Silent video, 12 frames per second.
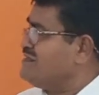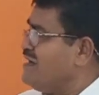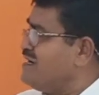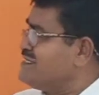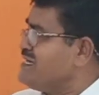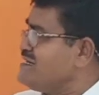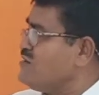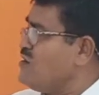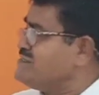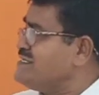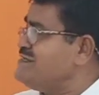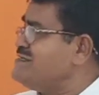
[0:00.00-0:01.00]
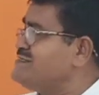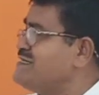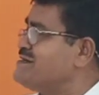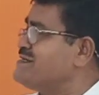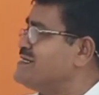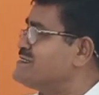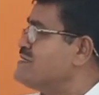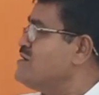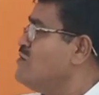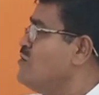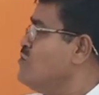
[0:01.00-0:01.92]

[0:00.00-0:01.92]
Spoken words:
the other clause in this sentence,